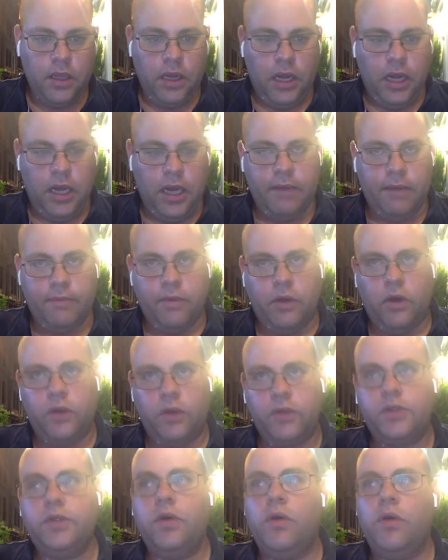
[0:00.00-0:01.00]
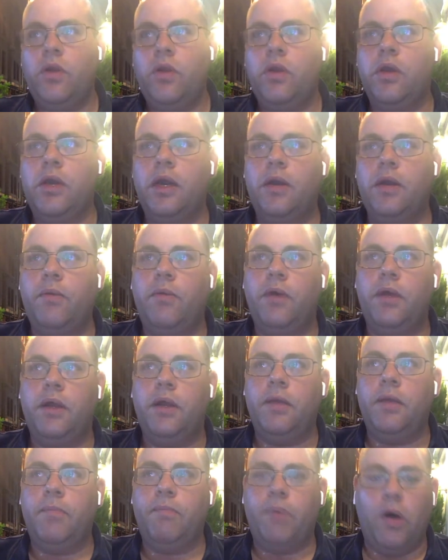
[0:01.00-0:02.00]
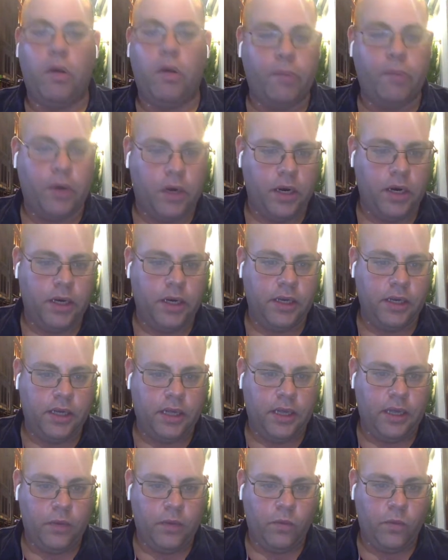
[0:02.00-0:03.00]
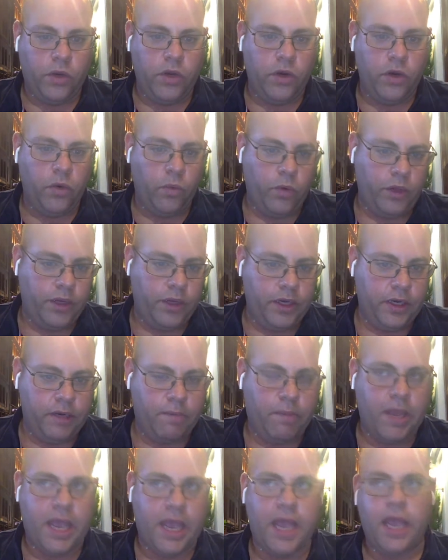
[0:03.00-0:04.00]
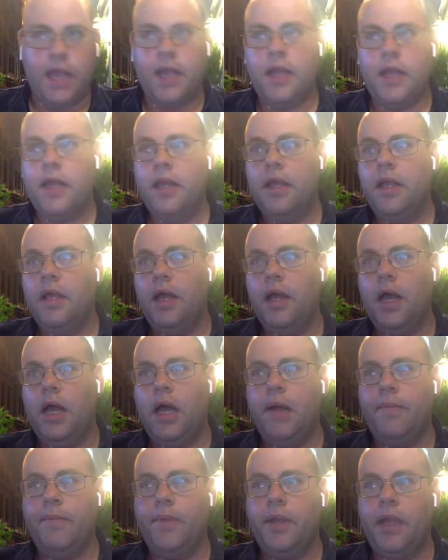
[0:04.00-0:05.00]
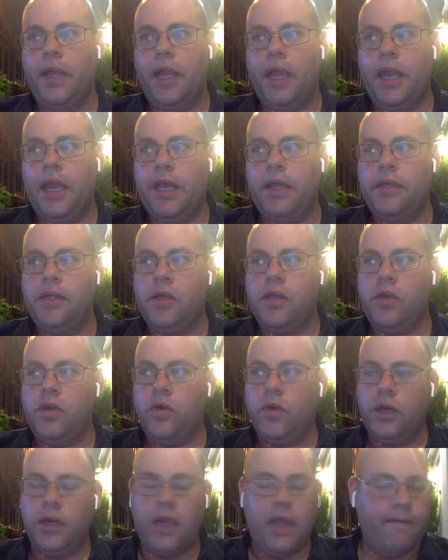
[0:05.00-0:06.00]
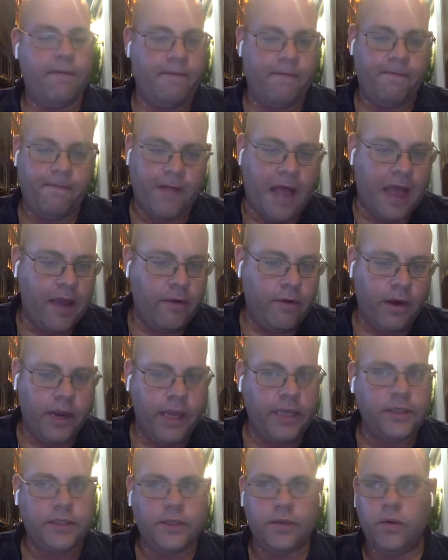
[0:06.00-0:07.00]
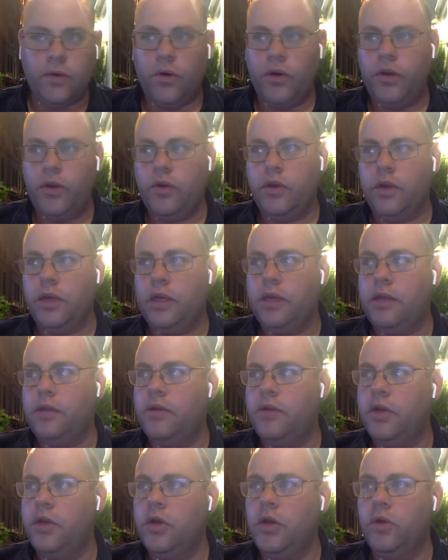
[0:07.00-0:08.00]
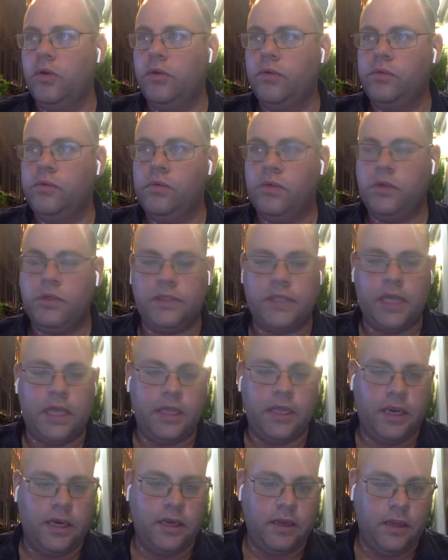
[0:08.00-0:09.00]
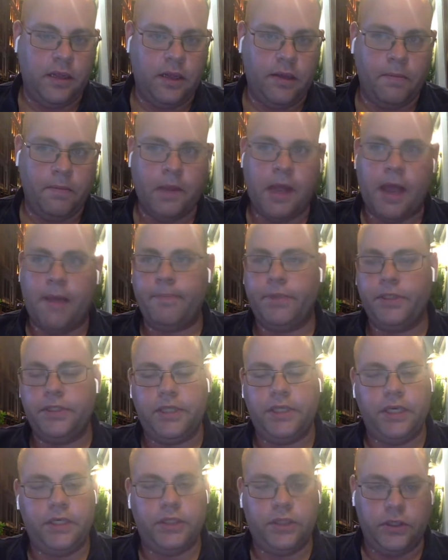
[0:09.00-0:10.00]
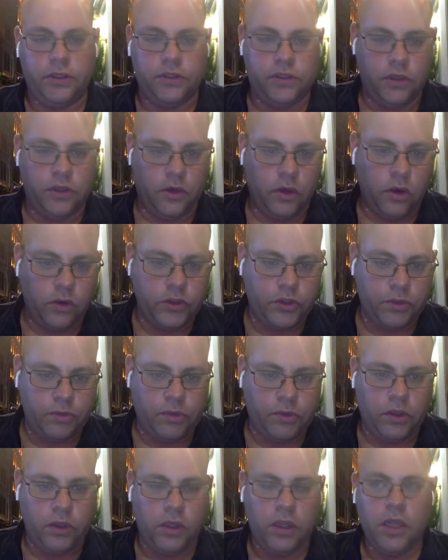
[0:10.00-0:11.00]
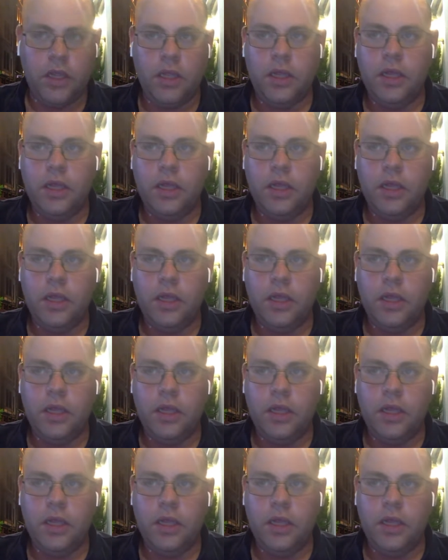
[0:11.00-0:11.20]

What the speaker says: Also, you kind of want to ballpark on what you're willing to pay, and you can have a flat rate, or you could, say that compensation is negotiable.